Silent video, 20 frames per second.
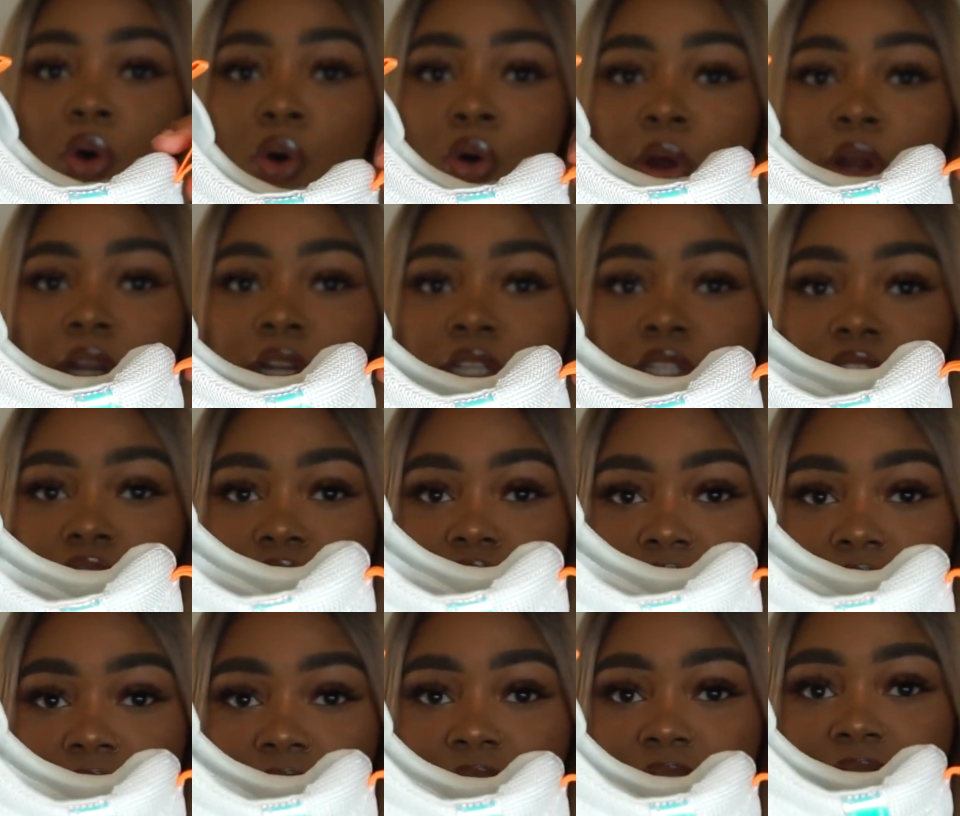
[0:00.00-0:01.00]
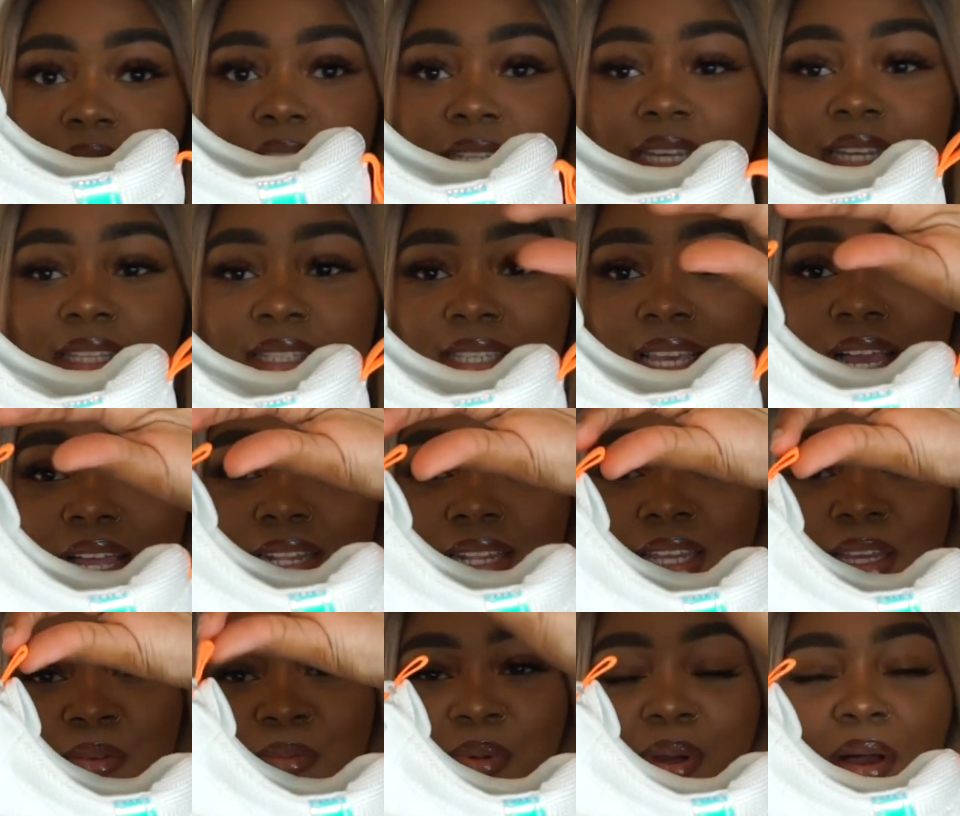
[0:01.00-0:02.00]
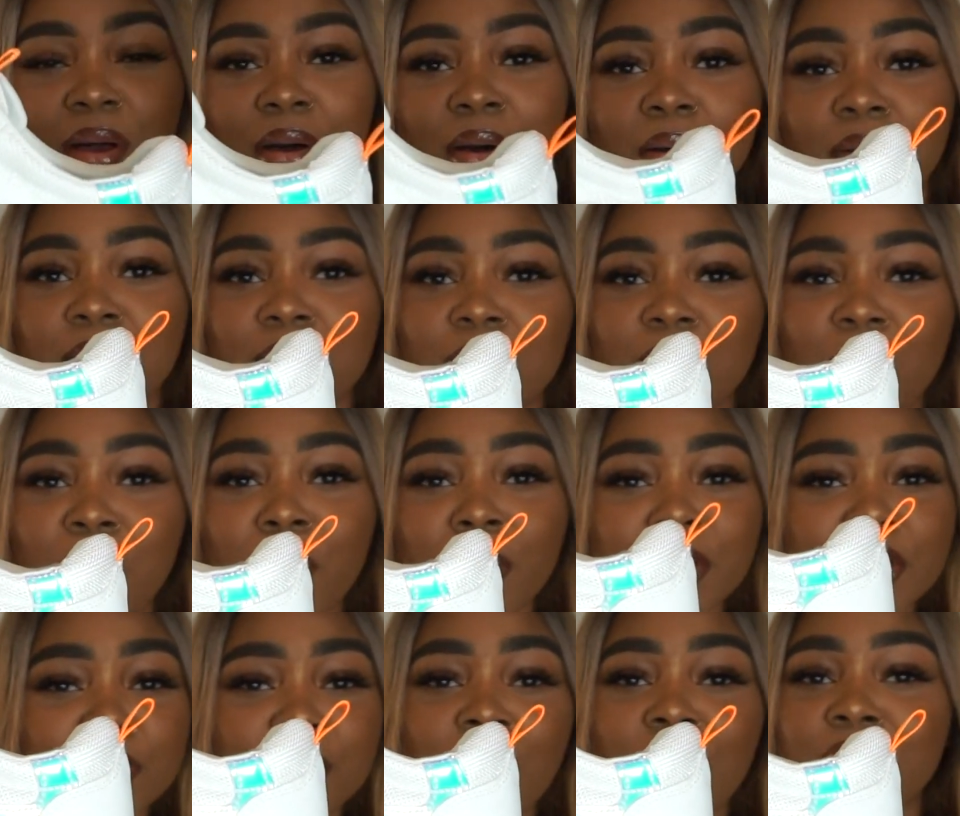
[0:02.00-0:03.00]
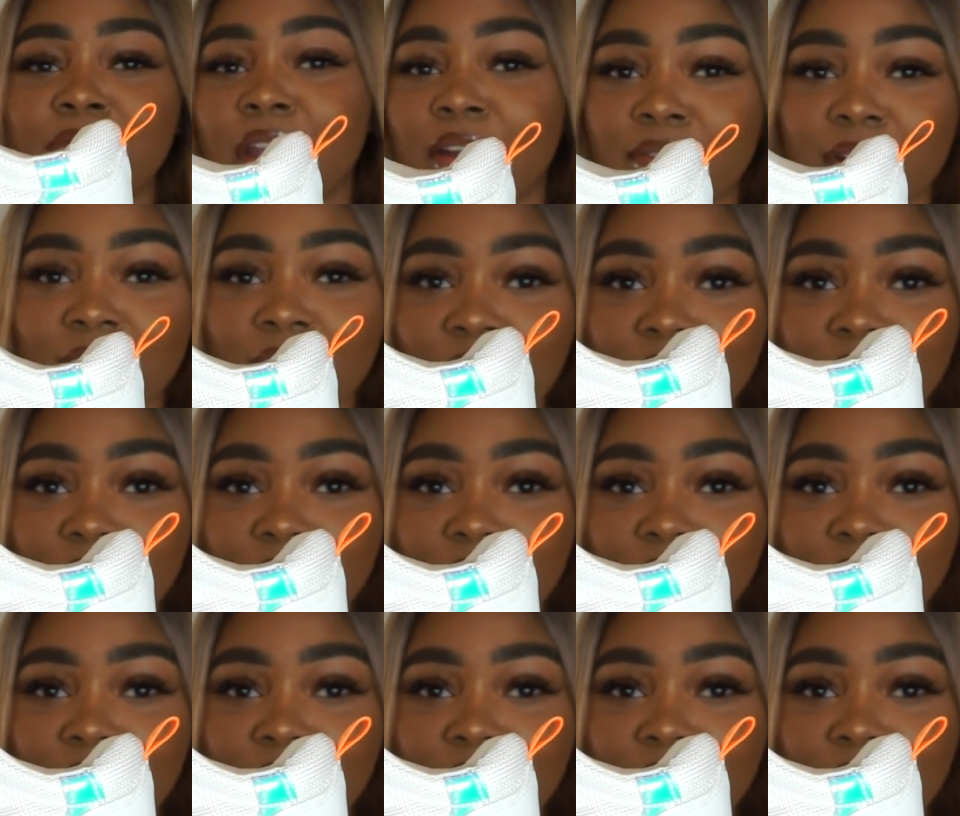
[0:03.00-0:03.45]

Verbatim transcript: orange detailing, bro. Orange is my favorite